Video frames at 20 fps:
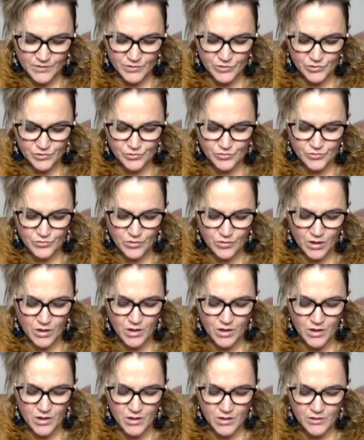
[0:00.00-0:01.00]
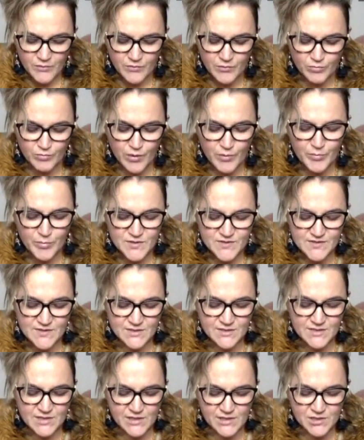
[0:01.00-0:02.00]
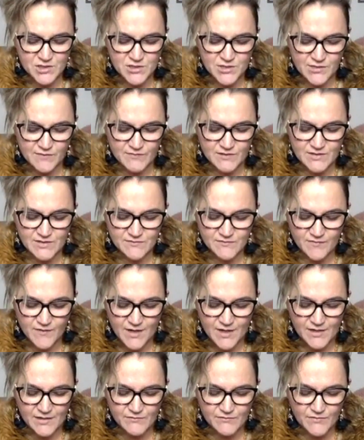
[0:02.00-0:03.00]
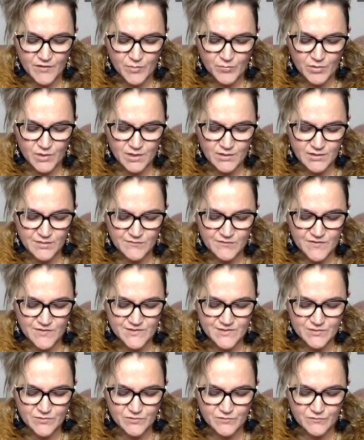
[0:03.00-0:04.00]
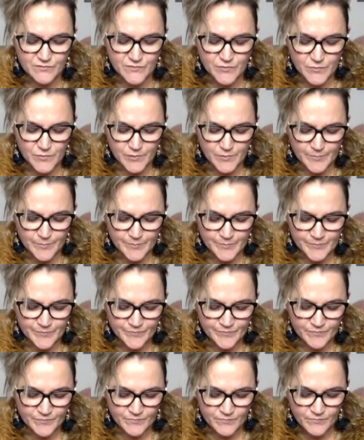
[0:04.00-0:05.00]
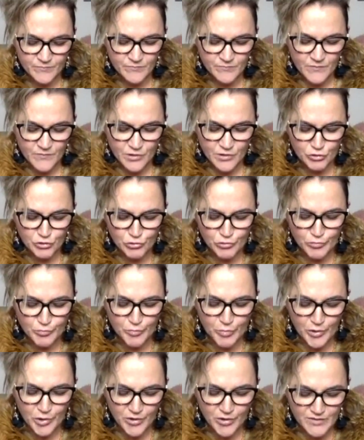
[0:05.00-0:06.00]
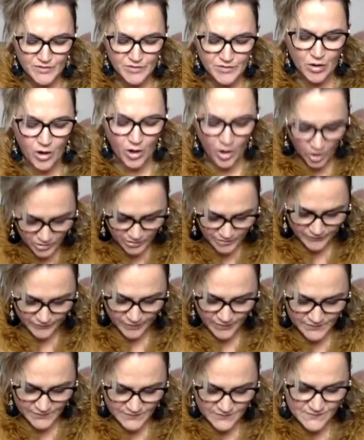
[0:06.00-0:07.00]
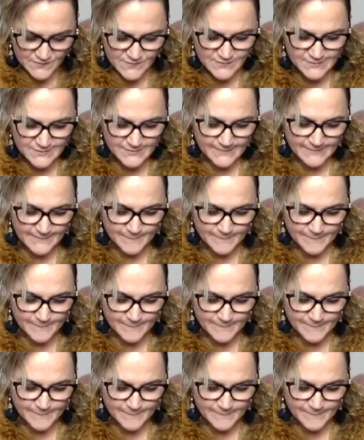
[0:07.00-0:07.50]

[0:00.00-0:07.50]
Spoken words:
you are the representation of the divine feminine in physical form. You birthed all of us.